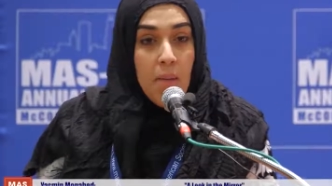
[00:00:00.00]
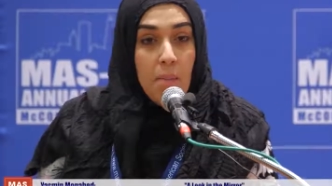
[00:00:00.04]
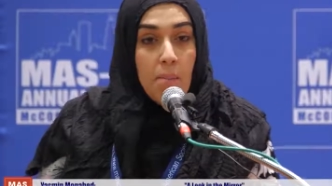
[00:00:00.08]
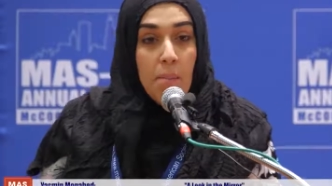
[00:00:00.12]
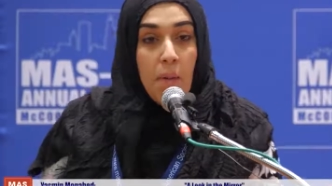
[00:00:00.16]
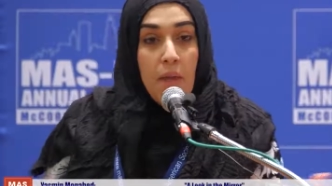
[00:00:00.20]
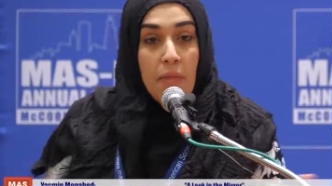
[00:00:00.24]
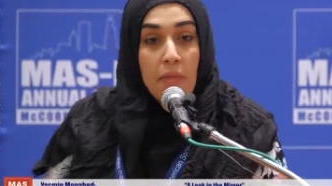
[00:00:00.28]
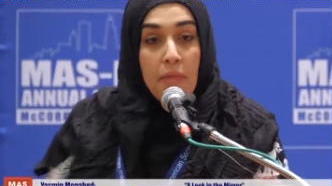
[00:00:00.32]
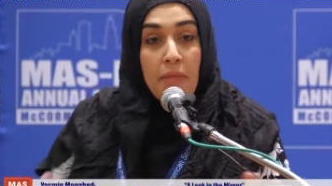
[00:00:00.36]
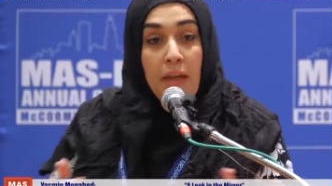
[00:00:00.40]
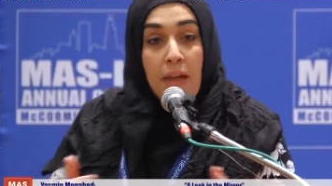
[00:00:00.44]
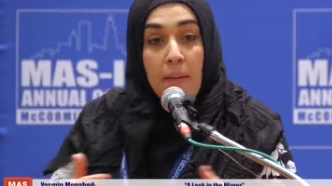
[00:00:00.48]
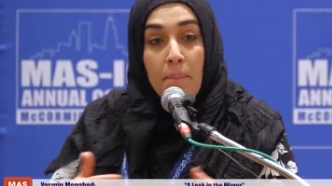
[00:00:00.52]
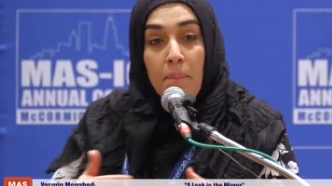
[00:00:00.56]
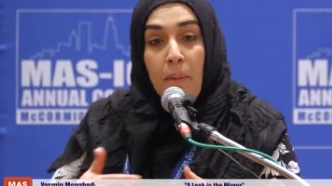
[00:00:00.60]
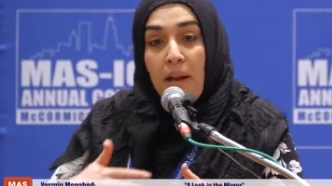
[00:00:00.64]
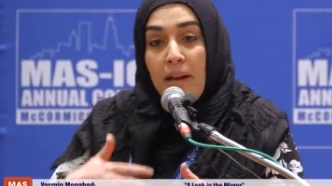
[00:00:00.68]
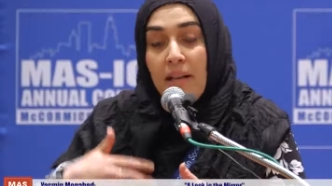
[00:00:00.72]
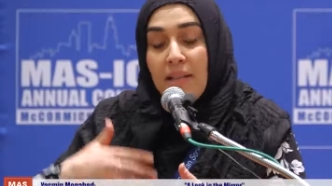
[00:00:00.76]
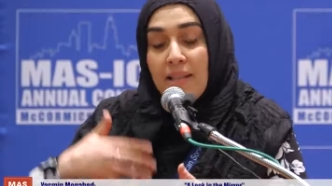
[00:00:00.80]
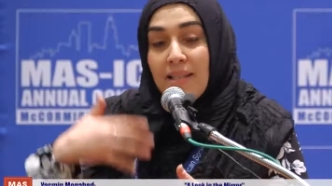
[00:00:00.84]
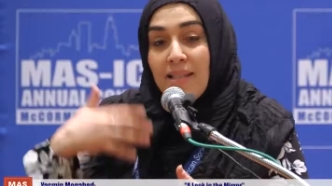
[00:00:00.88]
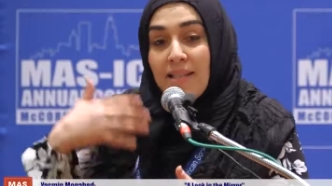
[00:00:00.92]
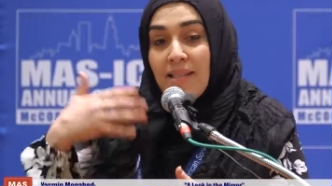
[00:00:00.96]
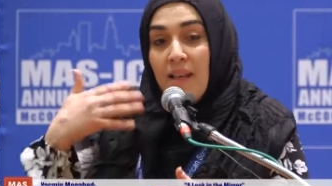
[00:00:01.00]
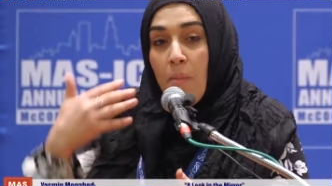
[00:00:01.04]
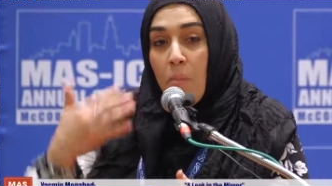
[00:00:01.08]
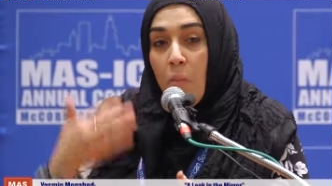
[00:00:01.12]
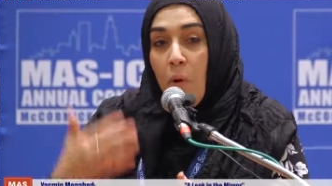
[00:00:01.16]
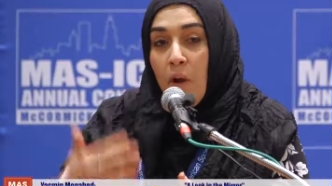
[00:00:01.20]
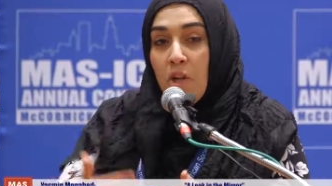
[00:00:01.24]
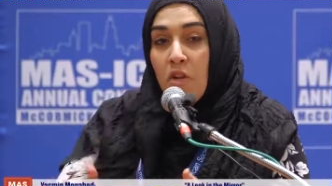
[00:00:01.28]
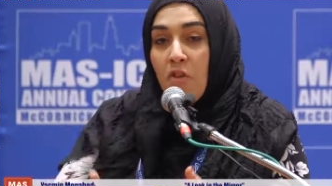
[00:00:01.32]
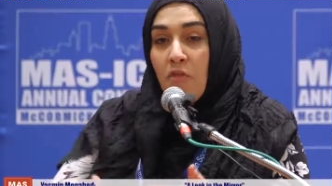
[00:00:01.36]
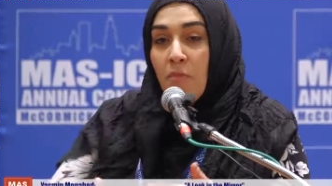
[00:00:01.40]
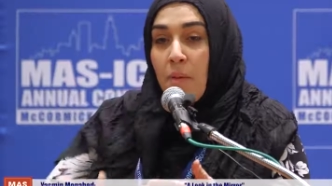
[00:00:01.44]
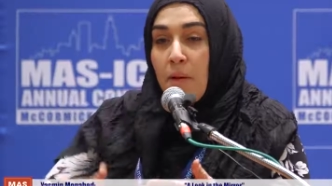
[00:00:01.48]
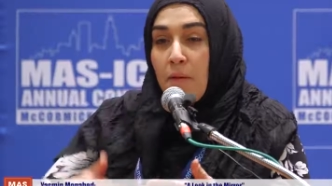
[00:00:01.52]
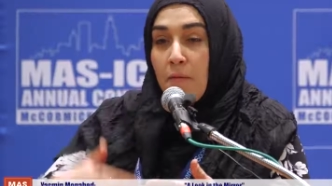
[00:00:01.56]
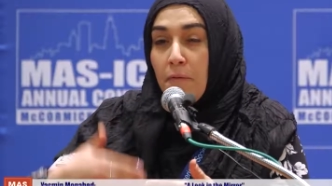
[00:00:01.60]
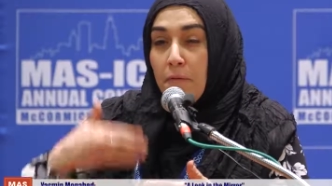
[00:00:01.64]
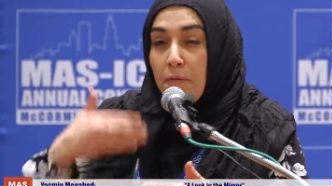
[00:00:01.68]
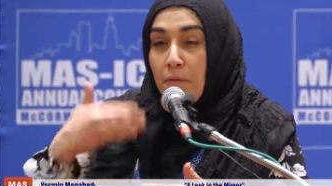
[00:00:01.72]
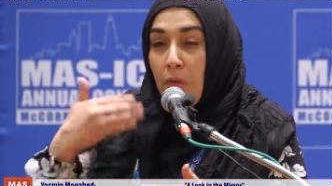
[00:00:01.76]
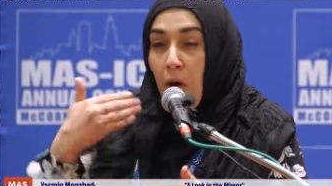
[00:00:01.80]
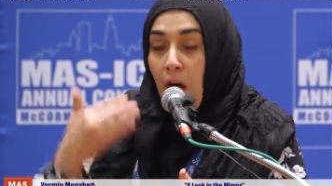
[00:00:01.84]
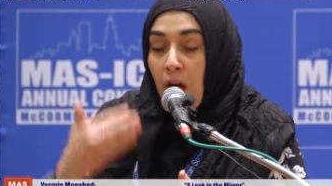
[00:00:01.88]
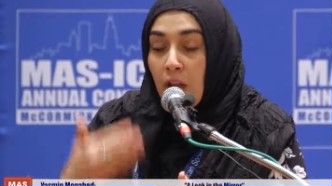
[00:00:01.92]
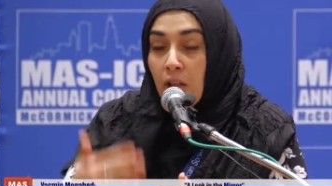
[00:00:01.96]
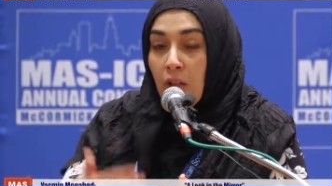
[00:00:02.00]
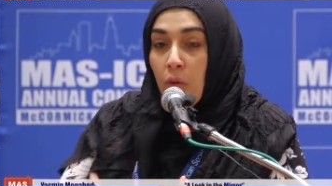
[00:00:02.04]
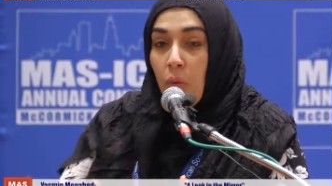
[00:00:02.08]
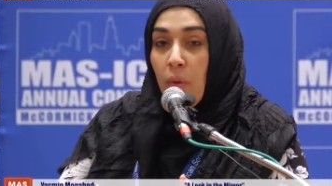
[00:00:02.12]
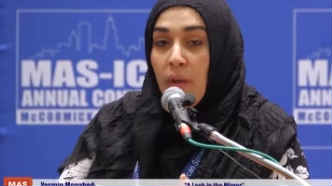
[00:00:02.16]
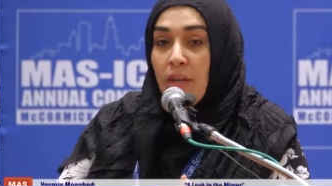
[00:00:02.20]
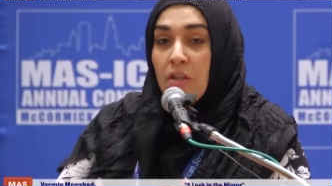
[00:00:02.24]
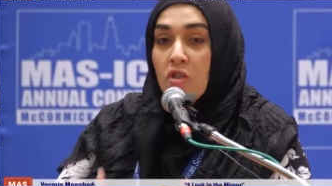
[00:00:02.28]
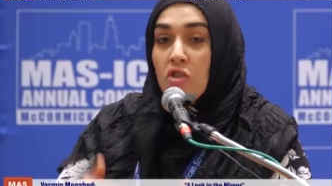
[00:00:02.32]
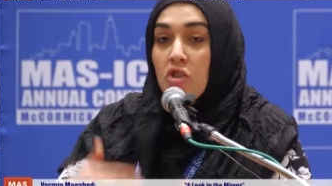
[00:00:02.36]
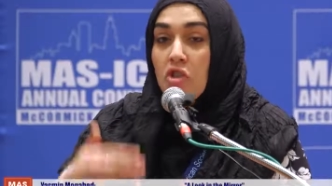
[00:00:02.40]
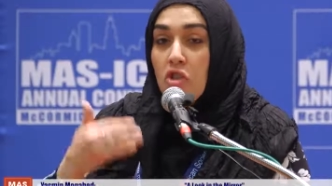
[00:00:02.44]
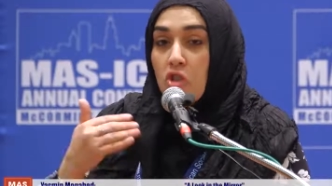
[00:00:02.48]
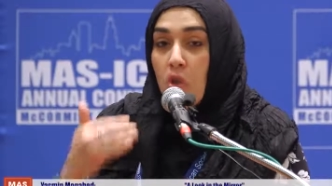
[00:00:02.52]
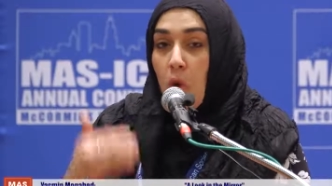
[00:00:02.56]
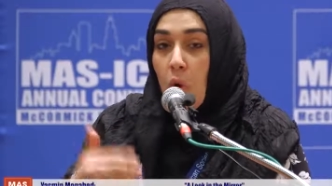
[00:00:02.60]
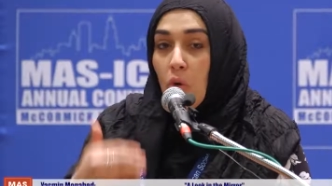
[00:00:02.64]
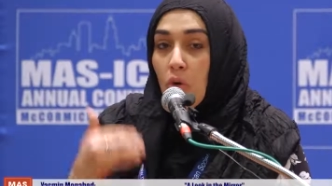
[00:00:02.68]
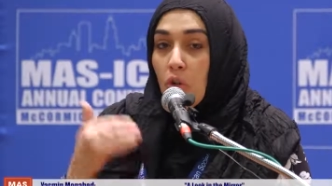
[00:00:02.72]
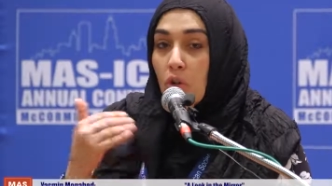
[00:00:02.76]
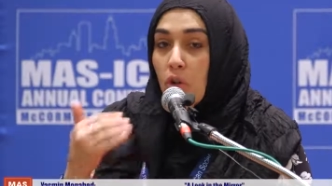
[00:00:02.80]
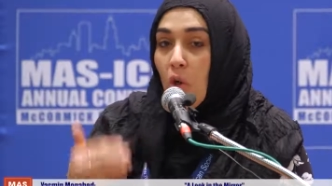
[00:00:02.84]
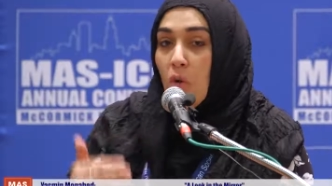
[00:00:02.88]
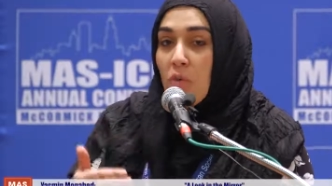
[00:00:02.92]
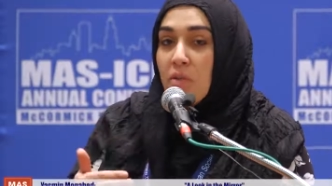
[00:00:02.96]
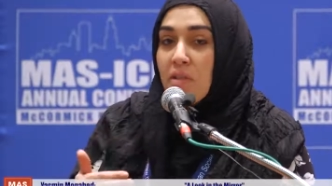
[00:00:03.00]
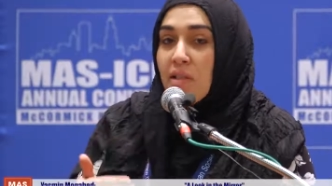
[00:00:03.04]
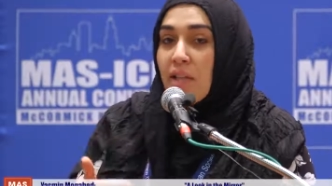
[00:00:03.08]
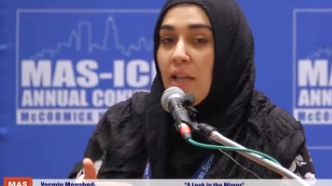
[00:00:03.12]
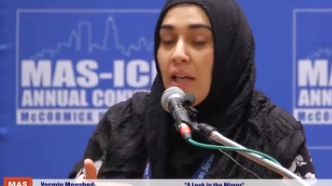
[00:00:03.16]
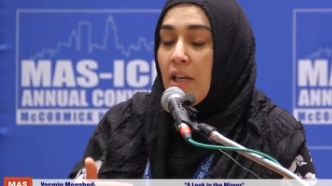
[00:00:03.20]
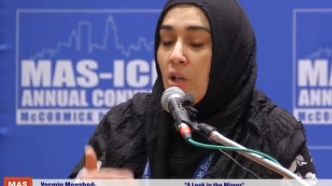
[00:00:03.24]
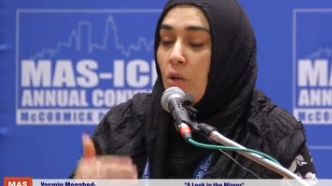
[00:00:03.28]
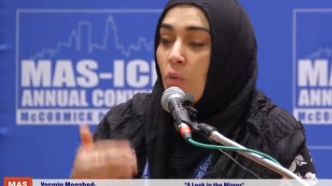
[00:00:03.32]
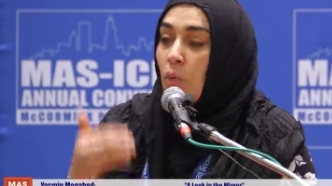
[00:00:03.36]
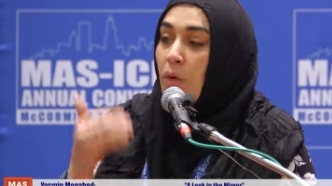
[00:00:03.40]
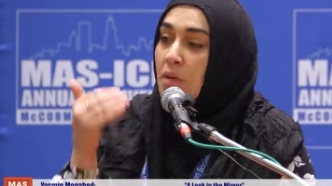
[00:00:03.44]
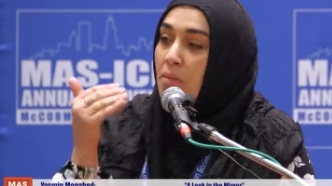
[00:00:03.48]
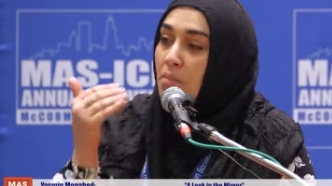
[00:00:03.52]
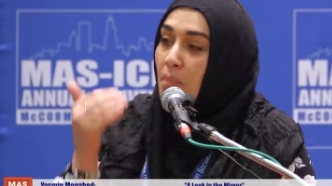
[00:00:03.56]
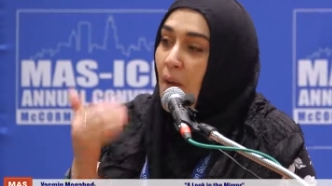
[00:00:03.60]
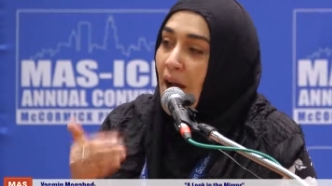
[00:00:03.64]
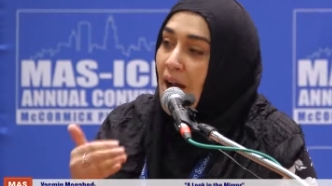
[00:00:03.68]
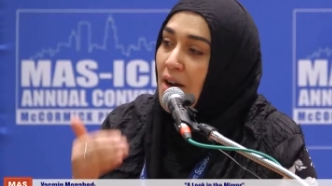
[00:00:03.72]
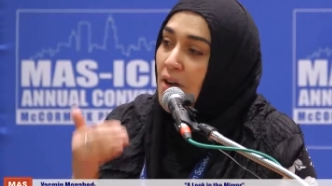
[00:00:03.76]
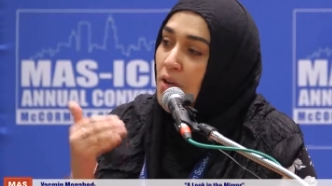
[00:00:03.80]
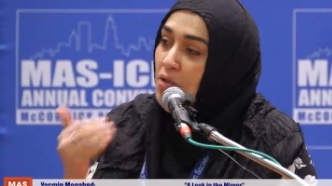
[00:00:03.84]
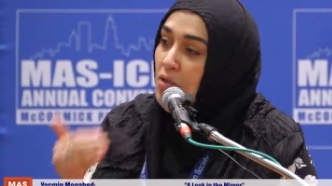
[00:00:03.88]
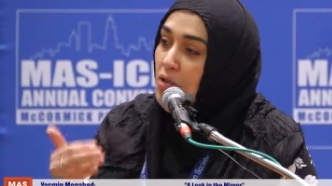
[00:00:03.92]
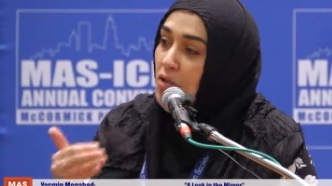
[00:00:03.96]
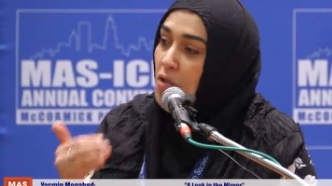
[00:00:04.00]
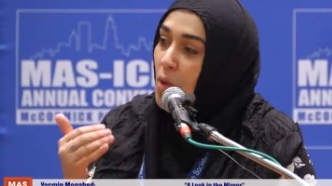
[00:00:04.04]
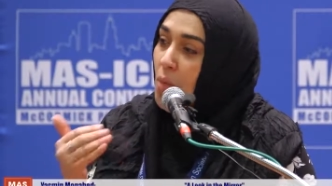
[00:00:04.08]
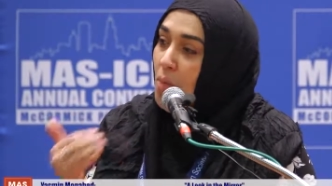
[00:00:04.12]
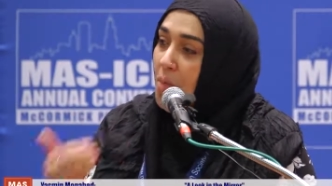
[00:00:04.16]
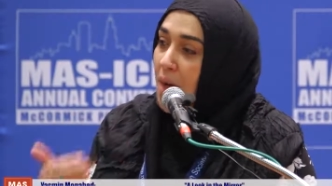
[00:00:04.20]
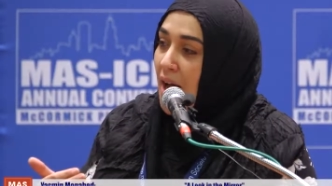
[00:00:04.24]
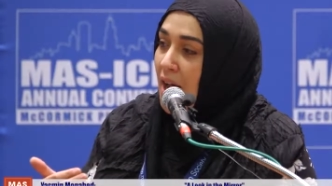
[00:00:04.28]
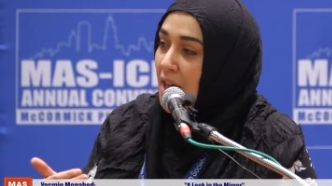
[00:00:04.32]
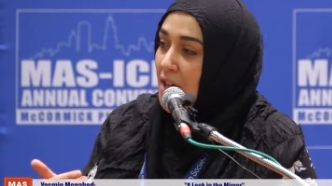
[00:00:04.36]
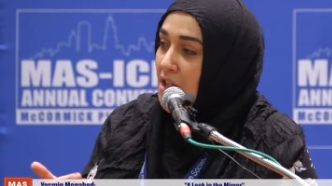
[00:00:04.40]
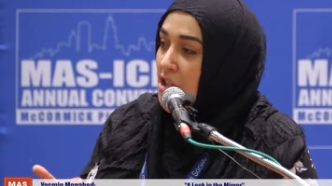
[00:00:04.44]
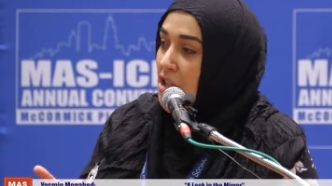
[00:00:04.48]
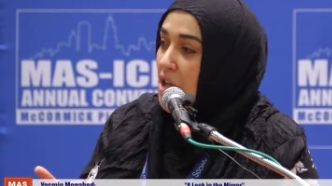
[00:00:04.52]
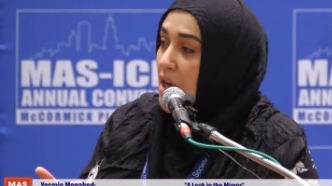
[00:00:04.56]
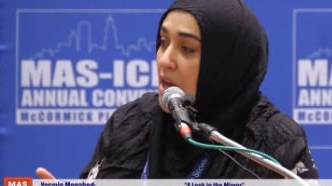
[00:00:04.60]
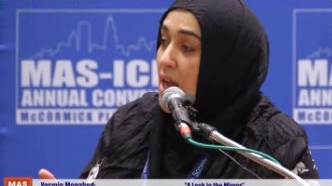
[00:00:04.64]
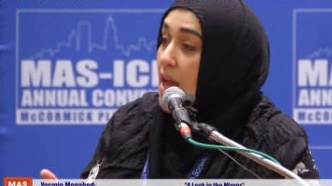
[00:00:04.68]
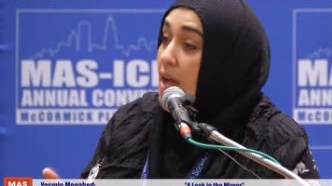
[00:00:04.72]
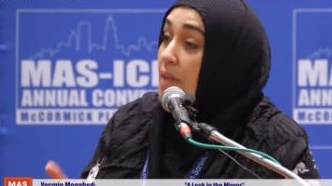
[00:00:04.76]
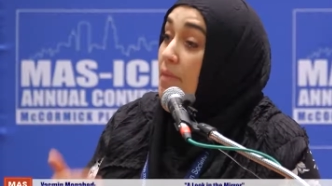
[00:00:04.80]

but, the, but it's someone you've been following so closely and you admire so much